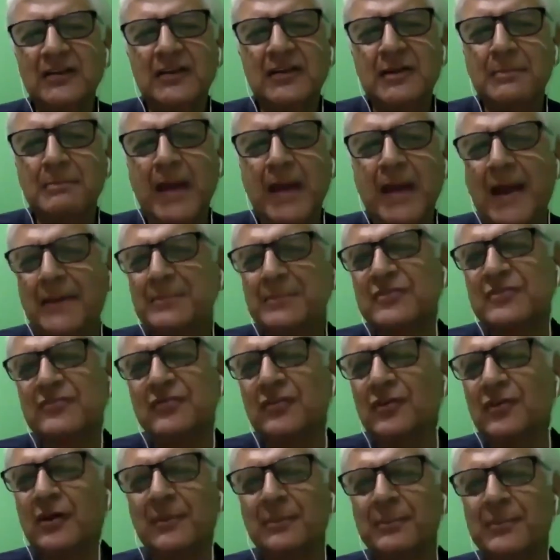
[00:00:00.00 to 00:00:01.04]
maps
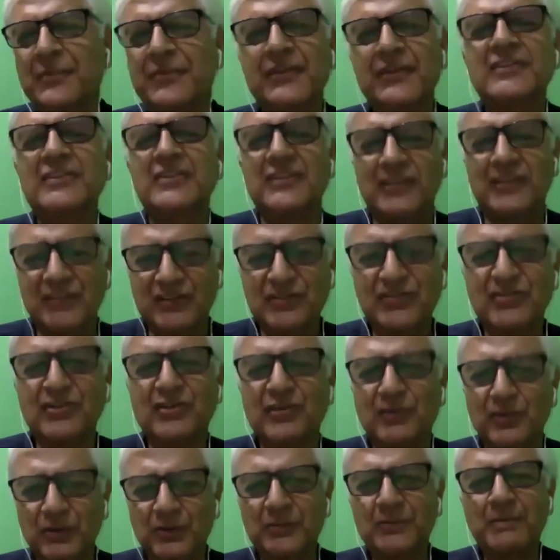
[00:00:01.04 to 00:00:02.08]
from 30 years
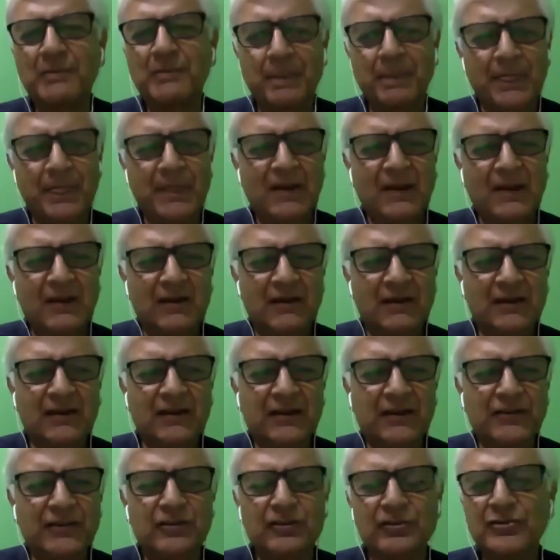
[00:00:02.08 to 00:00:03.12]
ago
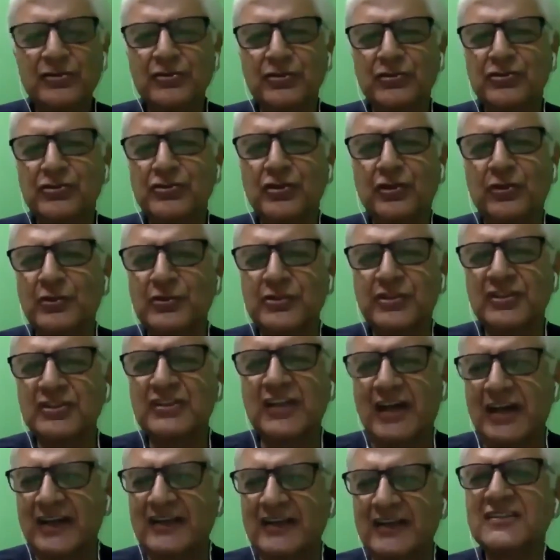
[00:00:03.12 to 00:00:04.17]
used to show
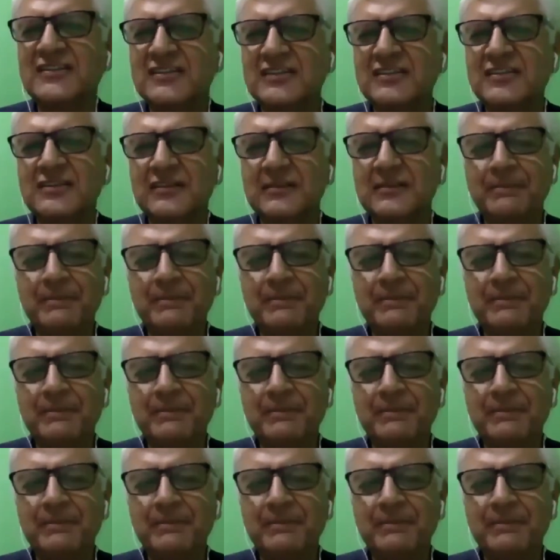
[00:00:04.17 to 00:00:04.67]
just ice.